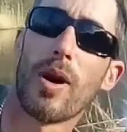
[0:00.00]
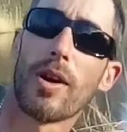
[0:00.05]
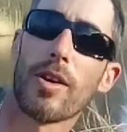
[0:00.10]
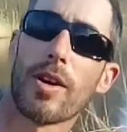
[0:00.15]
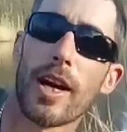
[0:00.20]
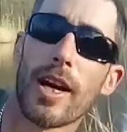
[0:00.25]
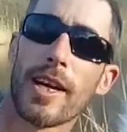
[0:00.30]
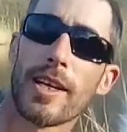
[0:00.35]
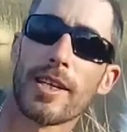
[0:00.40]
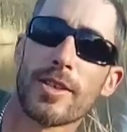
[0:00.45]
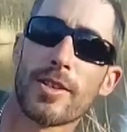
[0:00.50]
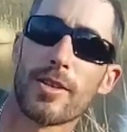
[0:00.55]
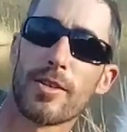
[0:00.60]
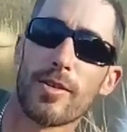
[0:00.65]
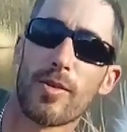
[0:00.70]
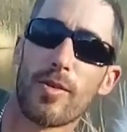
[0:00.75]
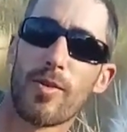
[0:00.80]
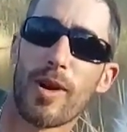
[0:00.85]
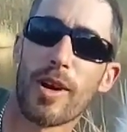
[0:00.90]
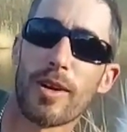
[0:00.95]
Well
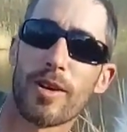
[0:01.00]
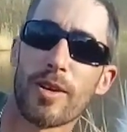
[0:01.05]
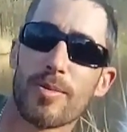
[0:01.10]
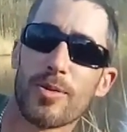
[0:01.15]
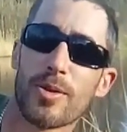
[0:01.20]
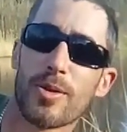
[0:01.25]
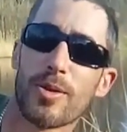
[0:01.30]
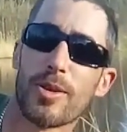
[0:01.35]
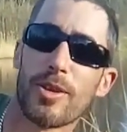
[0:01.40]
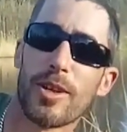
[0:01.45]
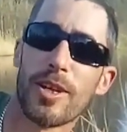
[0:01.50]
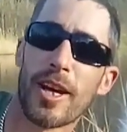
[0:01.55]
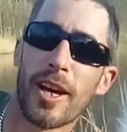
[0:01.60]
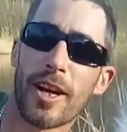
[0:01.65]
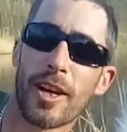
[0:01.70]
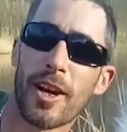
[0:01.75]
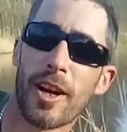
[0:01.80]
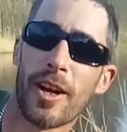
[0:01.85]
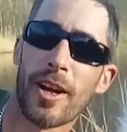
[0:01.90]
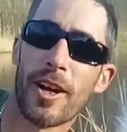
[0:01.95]
guys, welcome to
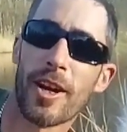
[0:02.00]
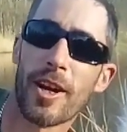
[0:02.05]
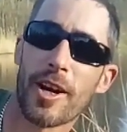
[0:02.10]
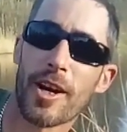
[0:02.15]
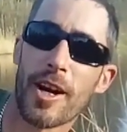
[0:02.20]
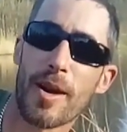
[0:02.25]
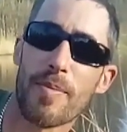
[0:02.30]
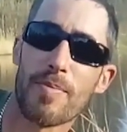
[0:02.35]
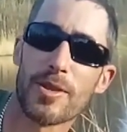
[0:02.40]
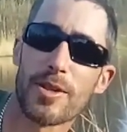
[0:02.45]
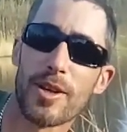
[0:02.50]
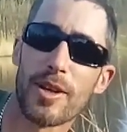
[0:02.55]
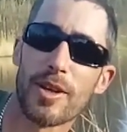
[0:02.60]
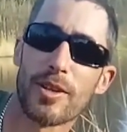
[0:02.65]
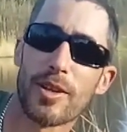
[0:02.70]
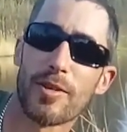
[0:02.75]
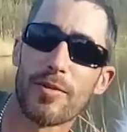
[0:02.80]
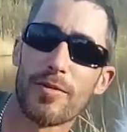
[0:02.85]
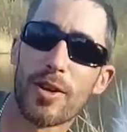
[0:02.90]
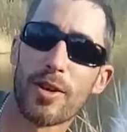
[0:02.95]
another
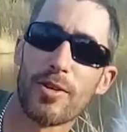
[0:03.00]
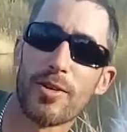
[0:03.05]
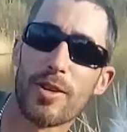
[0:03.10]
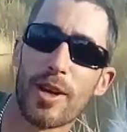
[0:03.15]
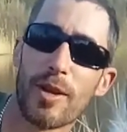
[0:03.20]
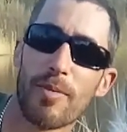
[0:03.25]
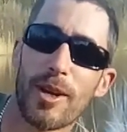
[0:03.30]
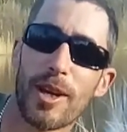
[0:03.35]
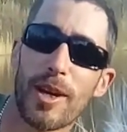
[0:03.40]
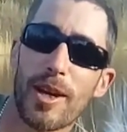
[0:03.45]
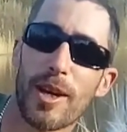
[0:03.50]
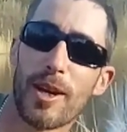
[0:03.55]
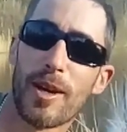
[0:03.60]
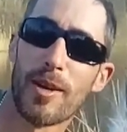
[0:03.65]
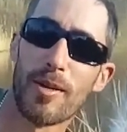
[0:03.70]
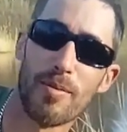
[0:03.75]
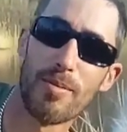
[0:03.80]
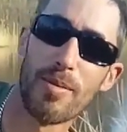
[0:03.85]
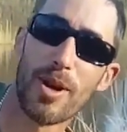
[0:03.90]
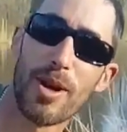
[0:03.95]
episode of
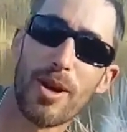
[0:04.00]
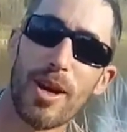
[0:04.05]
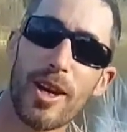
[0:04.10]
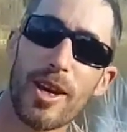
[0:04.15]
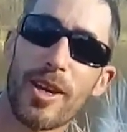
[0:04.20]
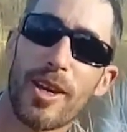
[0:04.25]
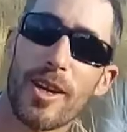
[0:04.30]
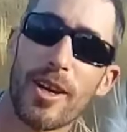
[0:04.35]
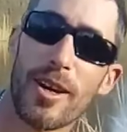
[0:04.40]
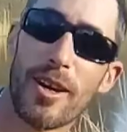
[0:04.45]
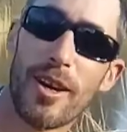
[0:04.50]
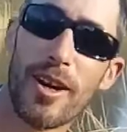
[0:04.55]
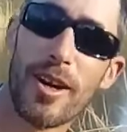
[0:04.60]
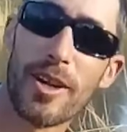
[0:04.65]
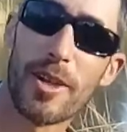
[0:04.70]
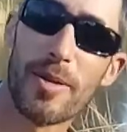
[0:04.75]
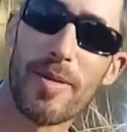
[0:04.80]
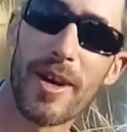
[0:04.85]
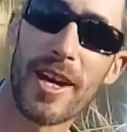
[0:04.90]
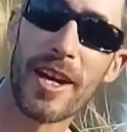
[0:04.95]
Jeroen&boilly
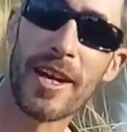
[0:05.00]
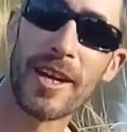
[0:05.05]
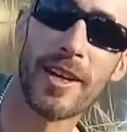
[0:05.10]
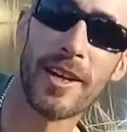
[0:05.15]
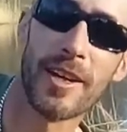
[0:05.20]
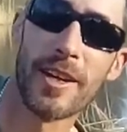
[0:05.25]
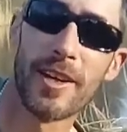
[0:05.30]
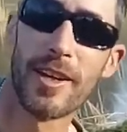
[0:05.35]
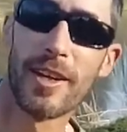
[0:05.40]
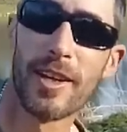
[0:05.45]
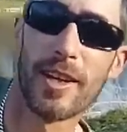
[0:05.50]
on the bank.